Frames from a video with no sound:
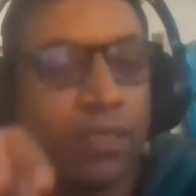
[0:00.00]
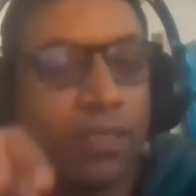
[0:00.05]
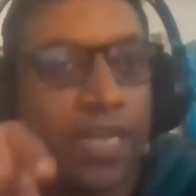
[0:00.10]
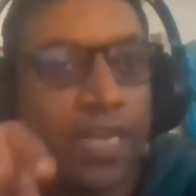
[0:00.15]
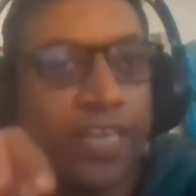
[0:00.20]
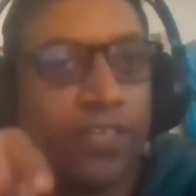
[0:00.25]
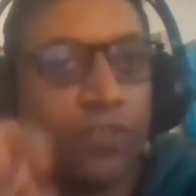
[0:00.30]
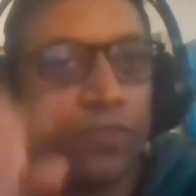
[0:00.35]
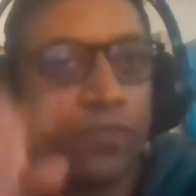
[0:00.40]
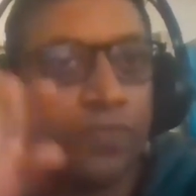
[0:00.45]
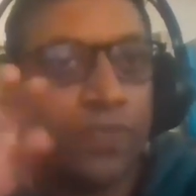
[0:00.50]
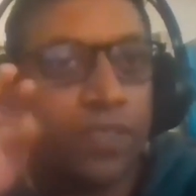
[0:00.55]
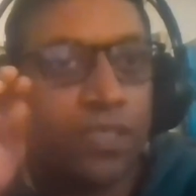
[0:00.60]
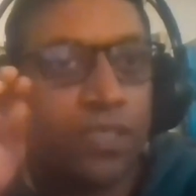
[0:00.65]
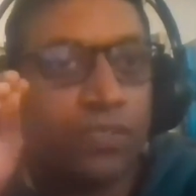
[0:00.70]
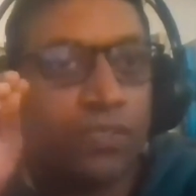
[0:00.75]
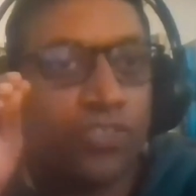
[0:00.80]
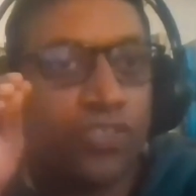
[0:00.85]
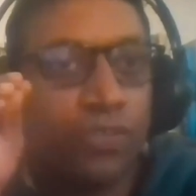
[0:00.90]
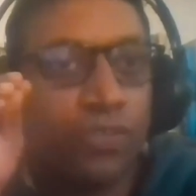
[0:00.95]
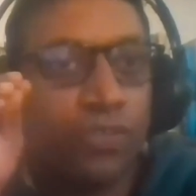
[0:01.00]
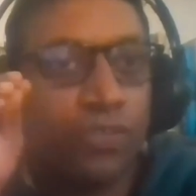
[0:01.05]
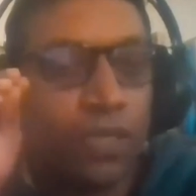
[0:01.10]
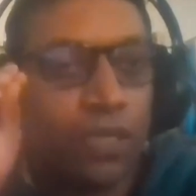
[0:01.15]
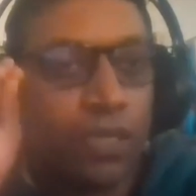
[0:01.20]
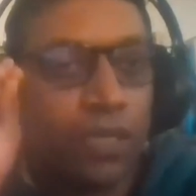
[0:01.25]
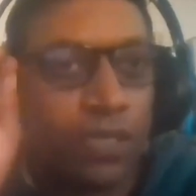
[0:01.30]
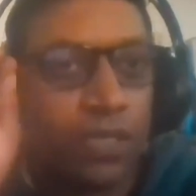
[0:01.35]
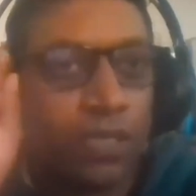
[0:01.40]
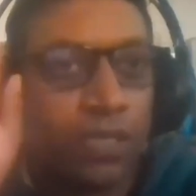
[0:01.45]
kind of a
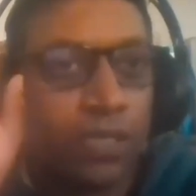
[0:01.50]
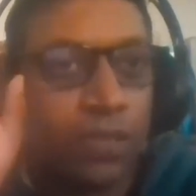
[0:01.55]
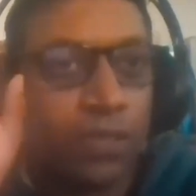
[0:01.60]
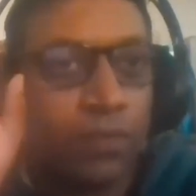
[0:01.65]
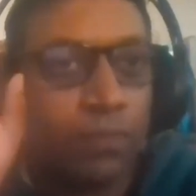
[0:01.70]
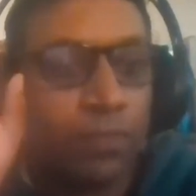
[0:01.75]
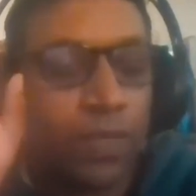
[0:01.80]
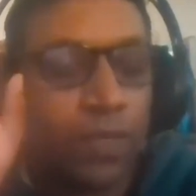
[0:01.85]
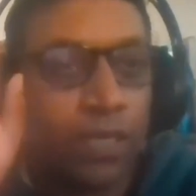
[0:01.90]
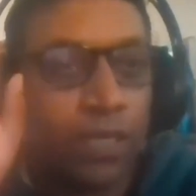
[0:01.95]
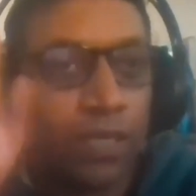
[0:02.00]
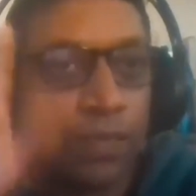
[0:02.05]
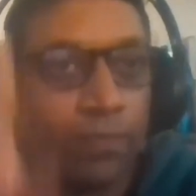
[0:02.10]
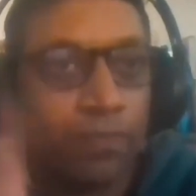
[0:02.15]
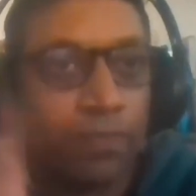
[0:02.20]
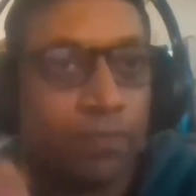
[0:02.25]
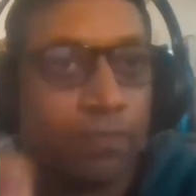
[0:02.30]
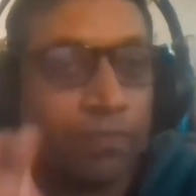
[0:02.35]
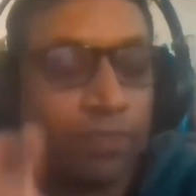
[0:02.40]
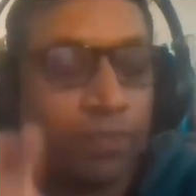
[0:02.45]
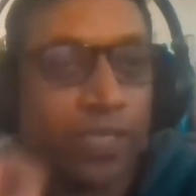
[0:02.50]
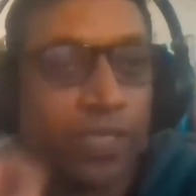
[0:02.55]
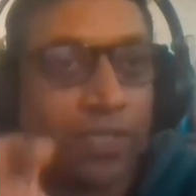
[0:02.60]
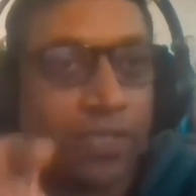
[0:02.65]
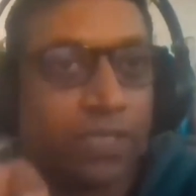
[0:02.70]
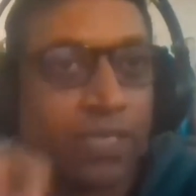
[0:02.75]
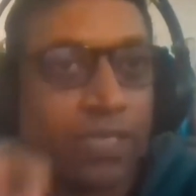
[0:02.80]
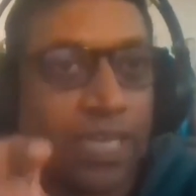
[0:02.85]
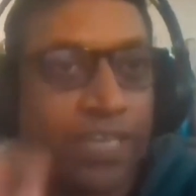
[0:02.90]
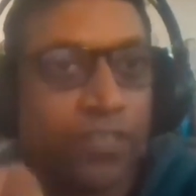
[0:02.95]

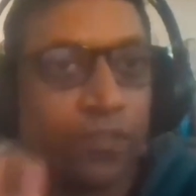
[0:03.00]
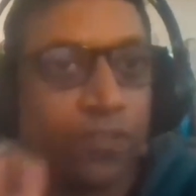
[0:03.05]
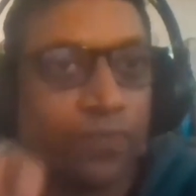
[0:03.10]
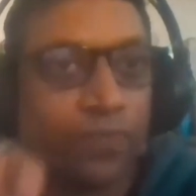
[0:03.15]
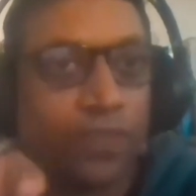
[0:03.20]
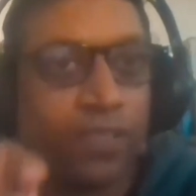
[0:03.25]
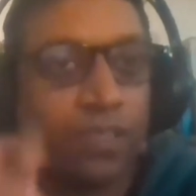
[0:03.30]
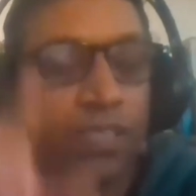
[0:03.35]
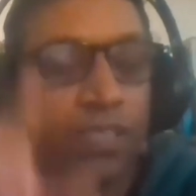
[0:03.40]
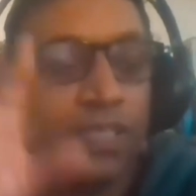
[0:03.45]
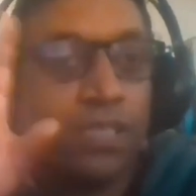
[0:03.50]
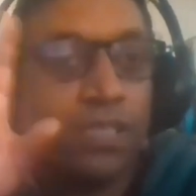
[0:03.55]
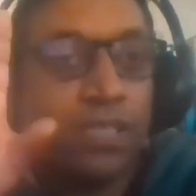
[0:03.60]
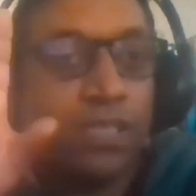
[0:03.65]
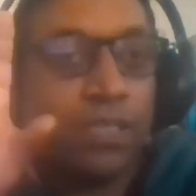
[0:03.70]
it's a kind of a